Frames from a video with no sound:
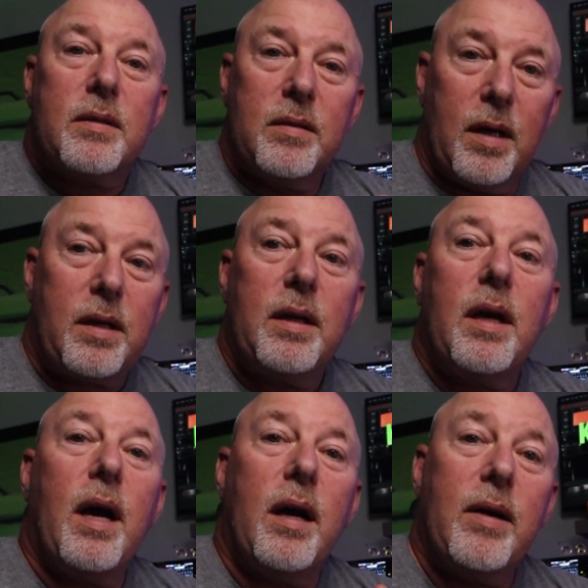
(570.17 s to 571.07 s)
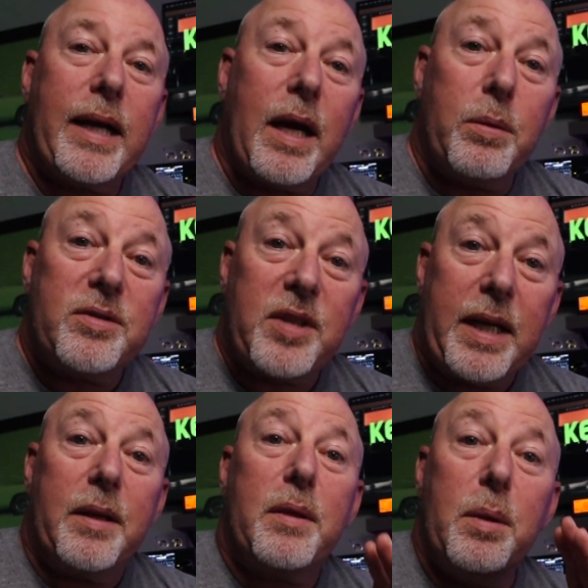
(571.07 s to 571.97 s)
Look, uh, like I was
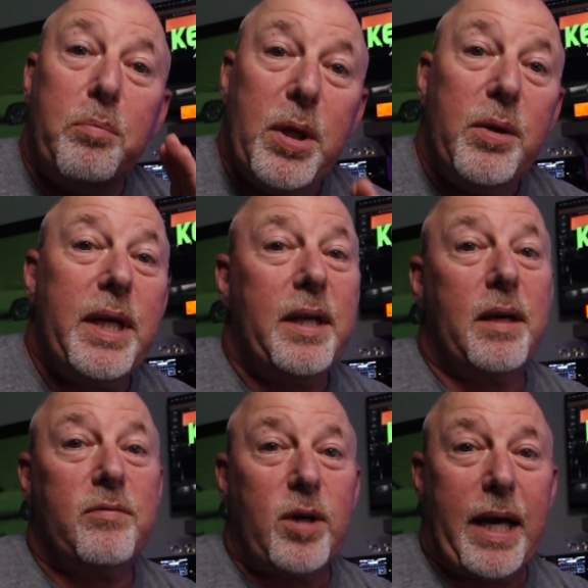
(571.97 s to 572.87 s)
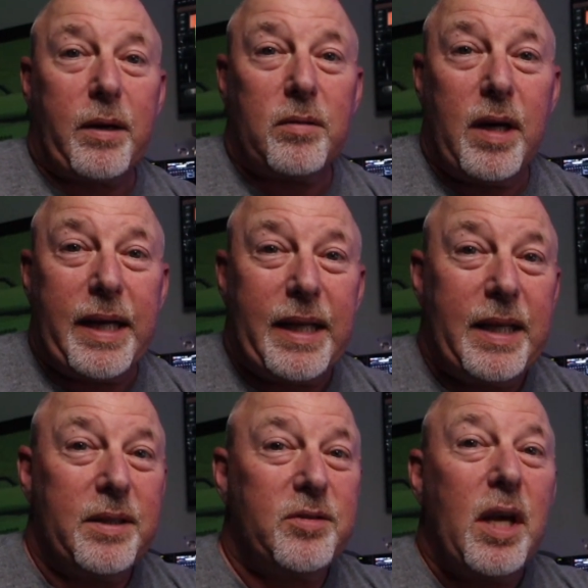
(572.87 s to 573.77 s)
saying, the beauty of ladder line
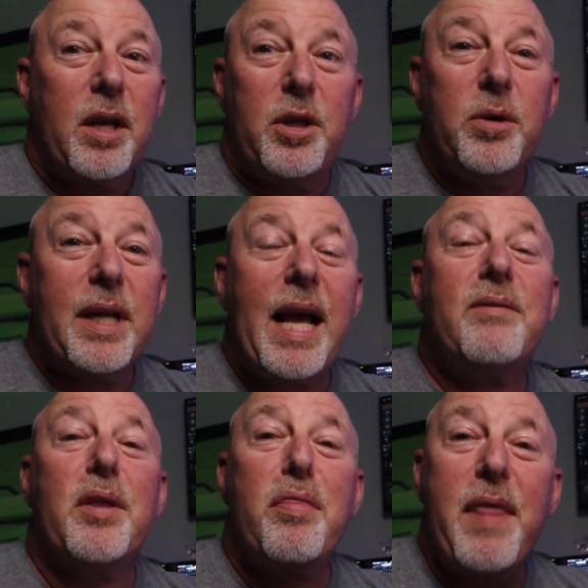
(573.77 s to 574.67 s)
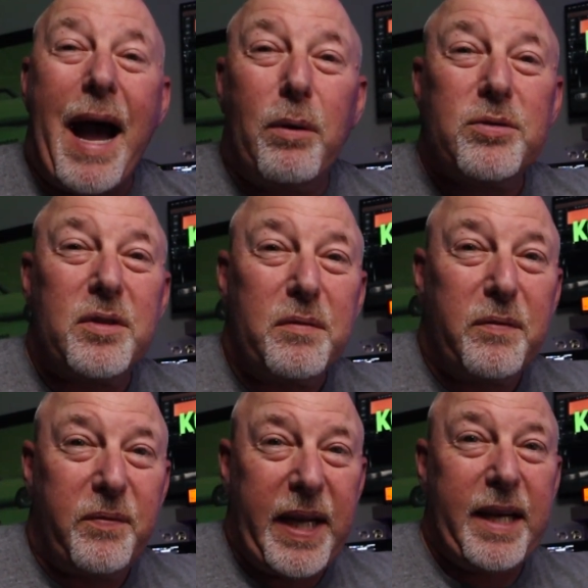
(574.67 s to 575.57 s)
is you could have a thousand
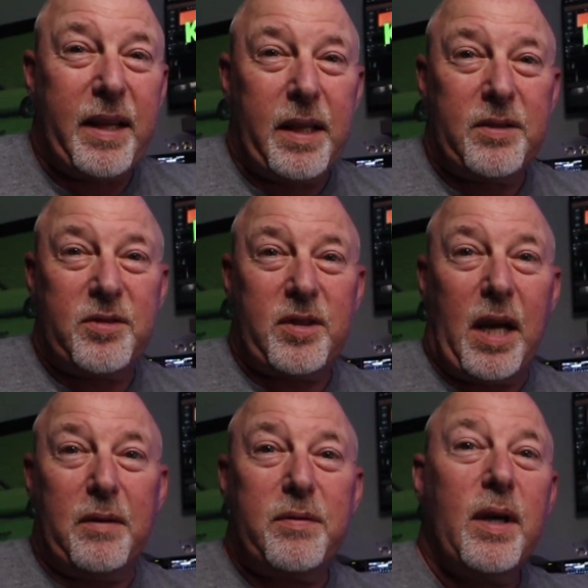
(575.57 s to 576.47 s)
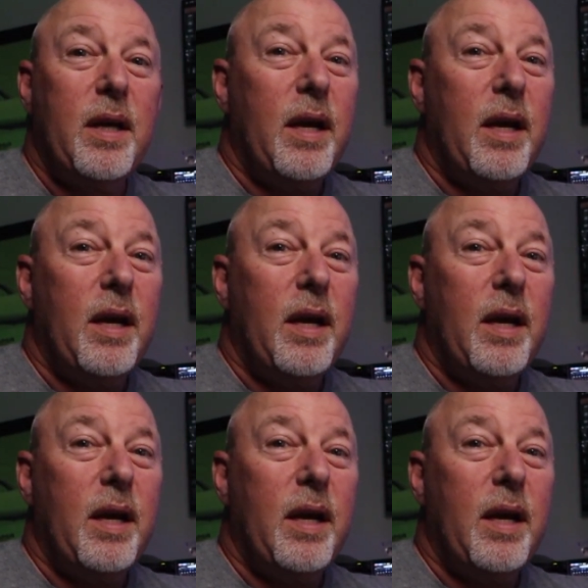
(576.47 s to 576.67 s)
feet of this stuff